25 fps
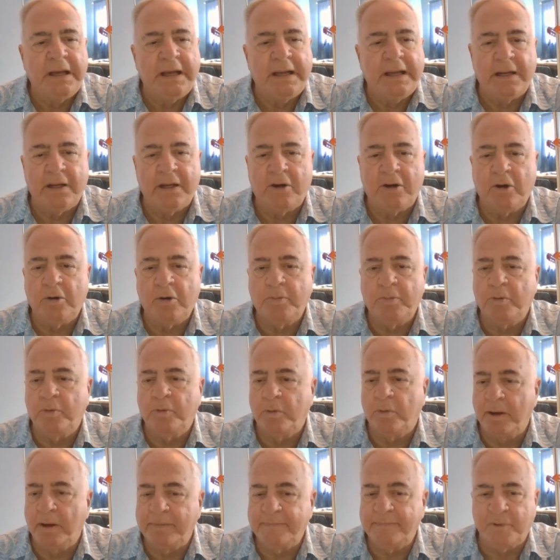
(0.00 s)
And I hope
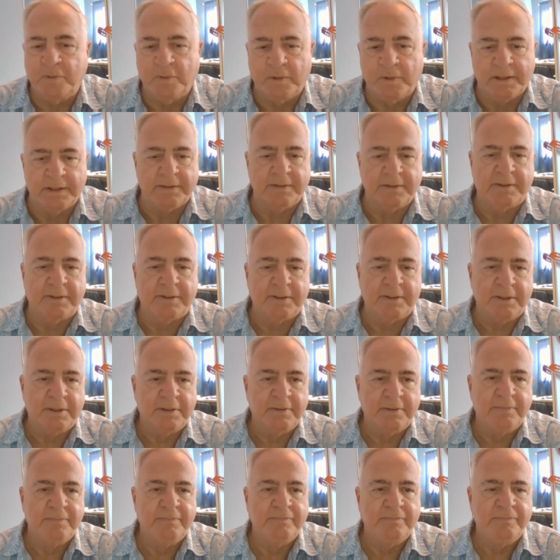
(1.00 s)
whoever wins,
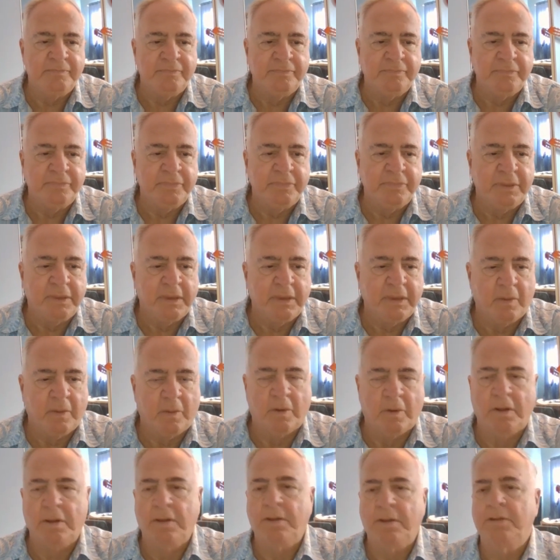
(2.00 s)

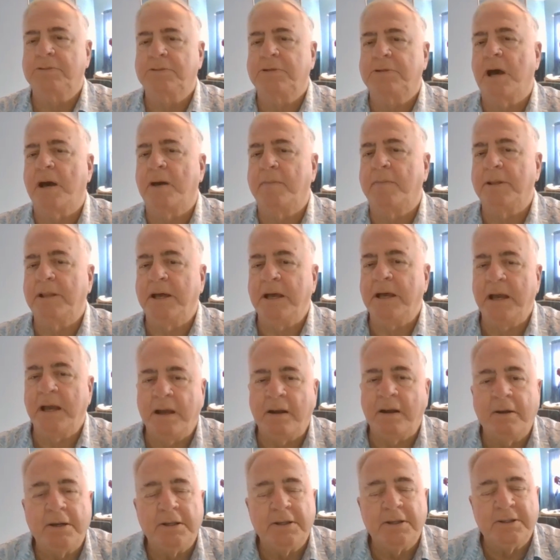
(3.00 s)
whether it's Kamala
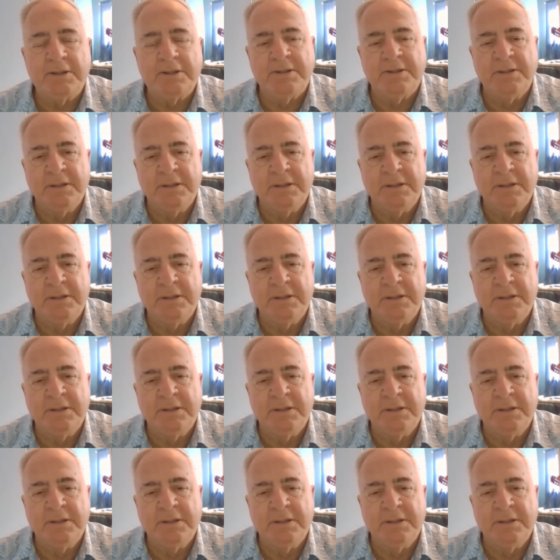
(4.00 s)
Harris